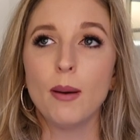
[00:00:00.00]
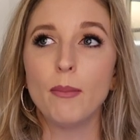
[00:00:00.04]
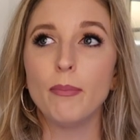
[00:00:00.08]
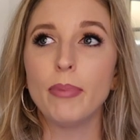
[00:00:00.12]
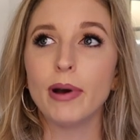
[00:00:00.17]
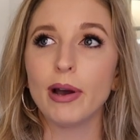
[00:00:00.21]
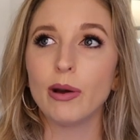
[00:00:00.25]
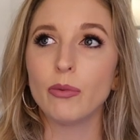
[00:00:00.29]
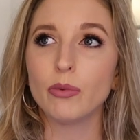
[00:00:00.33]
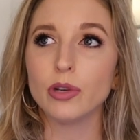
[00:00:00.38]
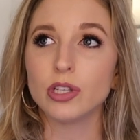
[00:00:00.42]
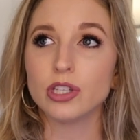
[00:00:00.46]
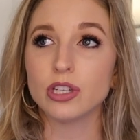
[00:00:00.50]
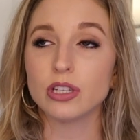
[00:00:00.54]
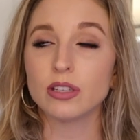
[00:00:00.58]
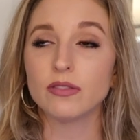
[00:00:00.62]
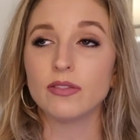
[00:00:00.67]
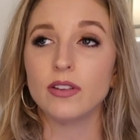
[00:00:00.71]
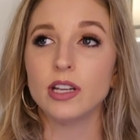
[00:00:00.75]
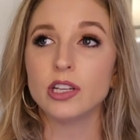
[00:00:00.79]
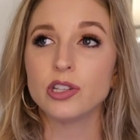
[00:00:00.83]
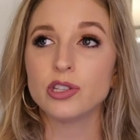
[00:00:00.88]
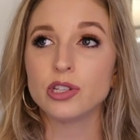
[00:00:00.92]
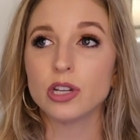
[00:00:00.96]
But we just
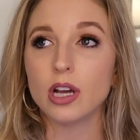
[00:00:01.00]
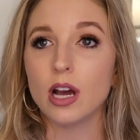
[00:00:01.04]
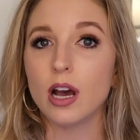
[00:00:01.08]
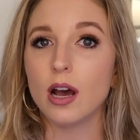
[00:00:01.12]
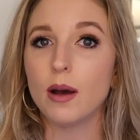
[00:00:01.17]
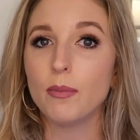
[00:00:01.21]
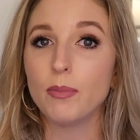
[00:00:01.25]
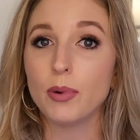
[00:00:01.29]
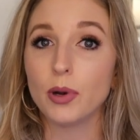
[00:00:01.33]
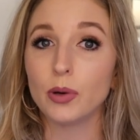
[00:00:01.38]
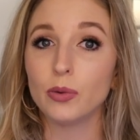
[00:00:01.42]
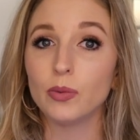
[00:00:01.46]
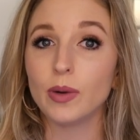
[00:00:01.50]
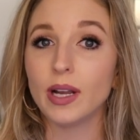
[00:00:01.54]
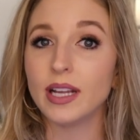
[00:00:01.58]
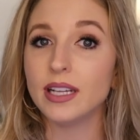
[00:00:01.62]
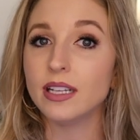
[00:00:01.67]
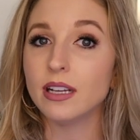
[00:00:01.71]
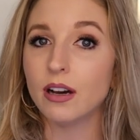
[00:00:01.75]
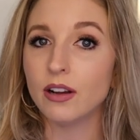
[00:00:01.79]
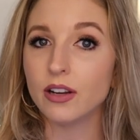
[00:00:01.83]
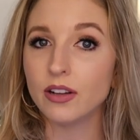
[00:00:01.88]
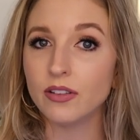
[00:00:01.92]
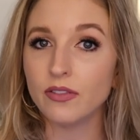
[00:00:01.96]
finished up Ray
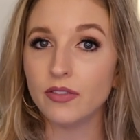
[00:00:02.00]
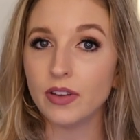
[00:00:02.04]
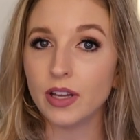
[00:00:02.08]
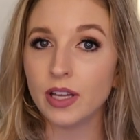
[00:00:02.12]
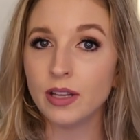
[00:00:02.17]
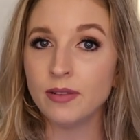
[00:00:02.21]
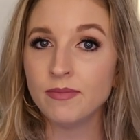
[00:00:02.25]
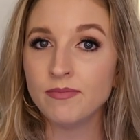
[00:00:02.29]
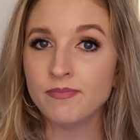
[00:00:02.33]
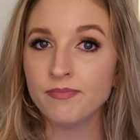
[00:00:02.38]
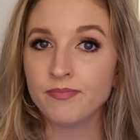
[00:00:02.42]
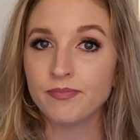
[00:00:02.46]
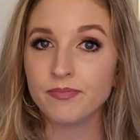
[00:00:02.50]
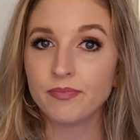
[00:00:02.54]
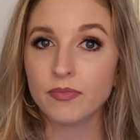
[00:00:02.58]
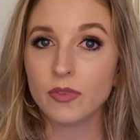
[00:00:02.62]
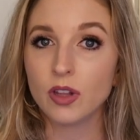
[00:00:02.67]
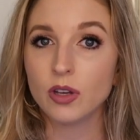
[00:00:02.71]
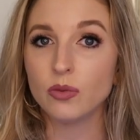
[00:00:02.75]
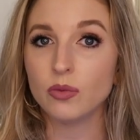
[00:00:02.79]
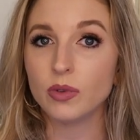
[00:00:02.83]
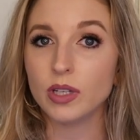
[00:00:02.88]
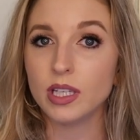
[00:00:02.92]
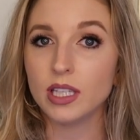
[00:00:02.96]
Donovan.
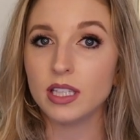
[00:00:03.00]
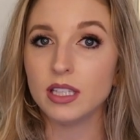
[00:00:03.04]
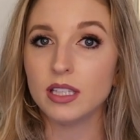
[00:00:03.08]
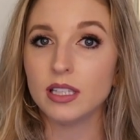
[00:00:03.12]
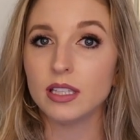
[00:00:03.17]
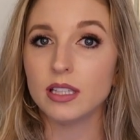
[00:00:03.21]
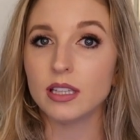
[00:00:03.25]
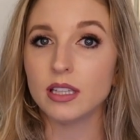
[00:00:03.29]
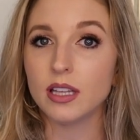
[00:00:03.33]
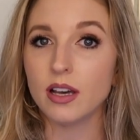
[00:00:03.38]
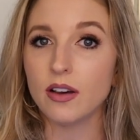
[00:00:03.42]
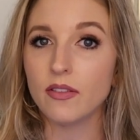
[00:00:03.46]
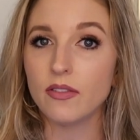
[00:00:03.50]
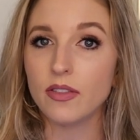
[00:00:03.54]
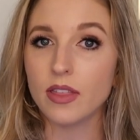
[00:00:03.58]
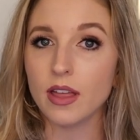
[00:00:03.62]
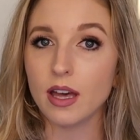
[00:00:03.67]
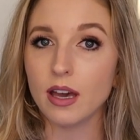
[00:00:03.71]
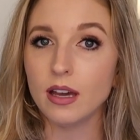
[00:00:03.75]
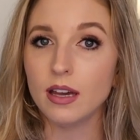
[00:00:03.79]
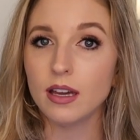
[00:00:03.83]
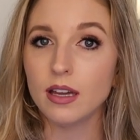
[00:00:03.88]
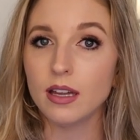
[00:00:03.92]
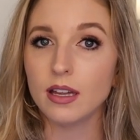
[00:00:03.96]
We love
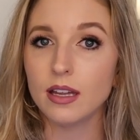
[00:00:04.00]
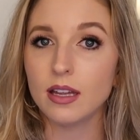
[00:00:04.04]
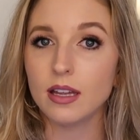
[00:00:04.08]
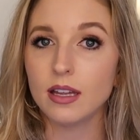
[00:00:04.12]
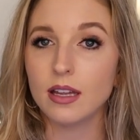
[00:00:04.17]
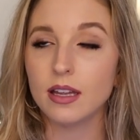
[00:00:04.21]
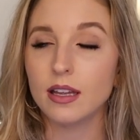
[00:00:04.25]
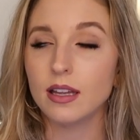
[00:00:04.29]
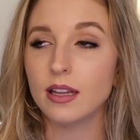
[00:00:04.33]
that.